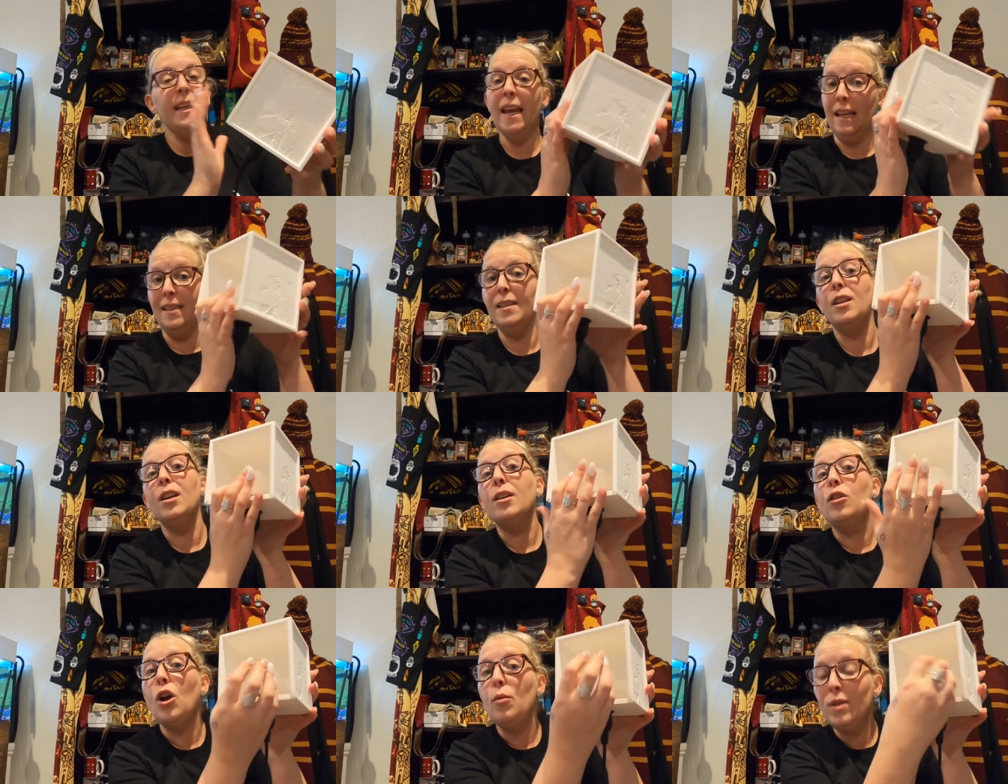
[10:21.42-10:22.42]
yes, the
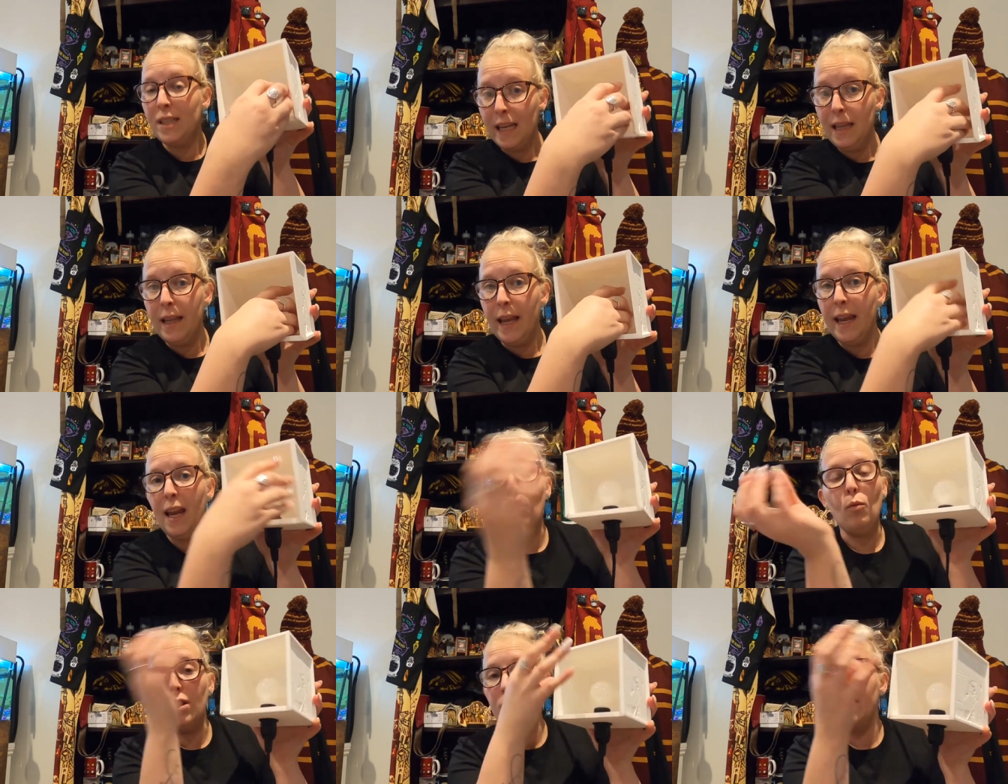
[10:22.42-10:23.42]
globe was in there.
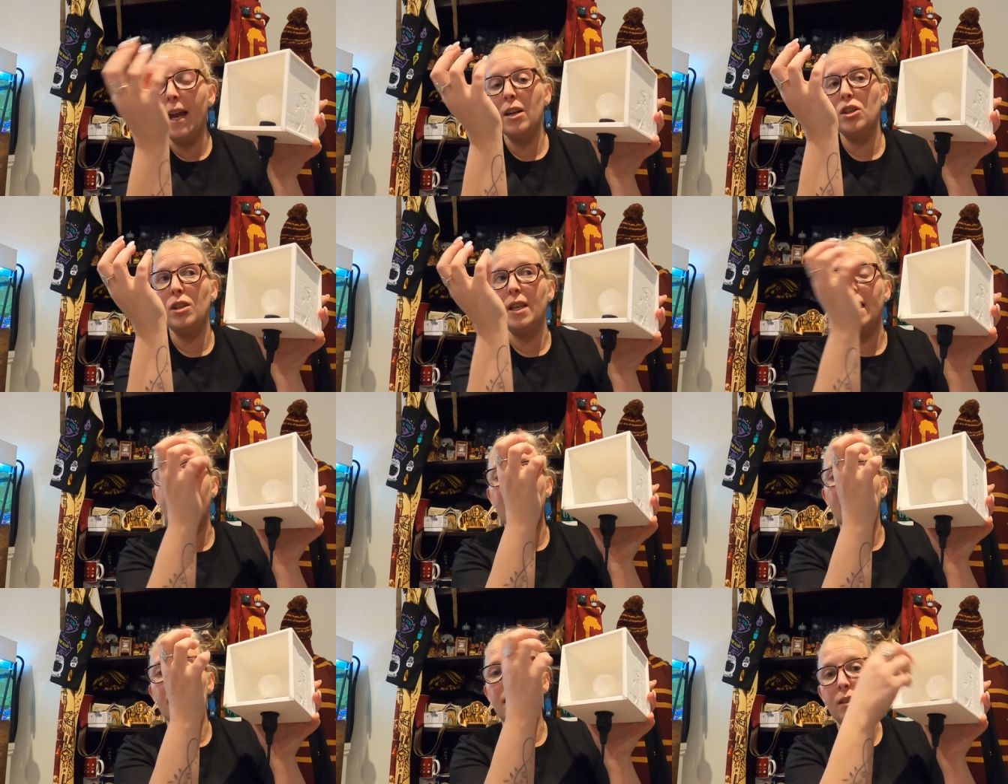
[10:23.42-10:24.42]
It wasn't actually
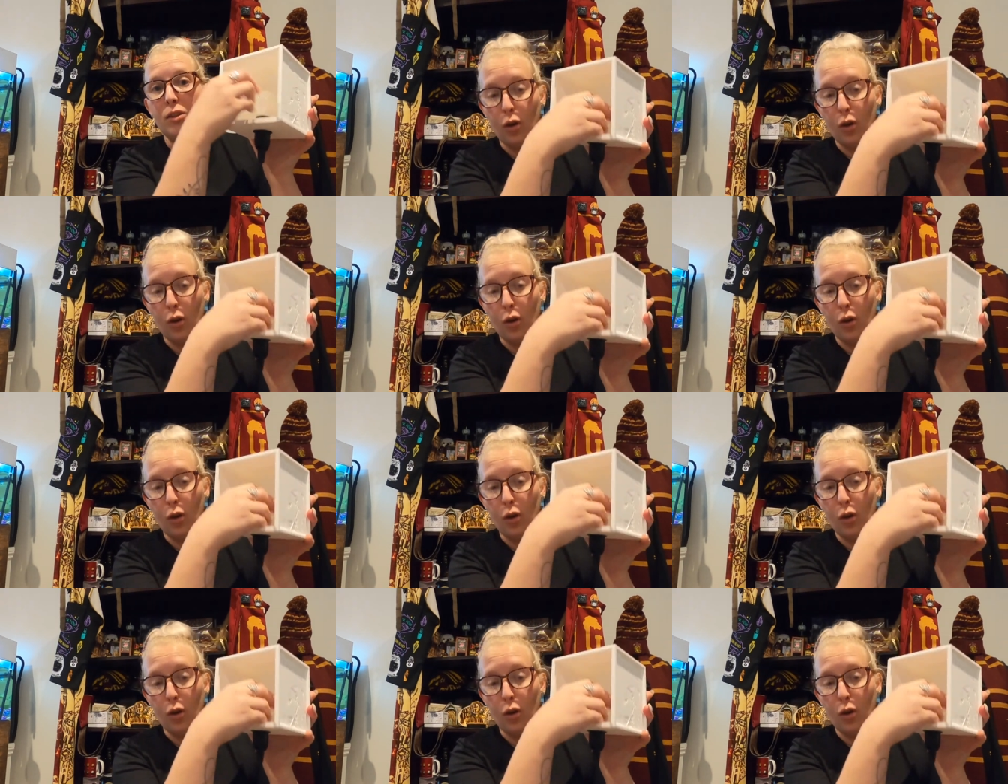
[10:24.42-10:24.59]
in the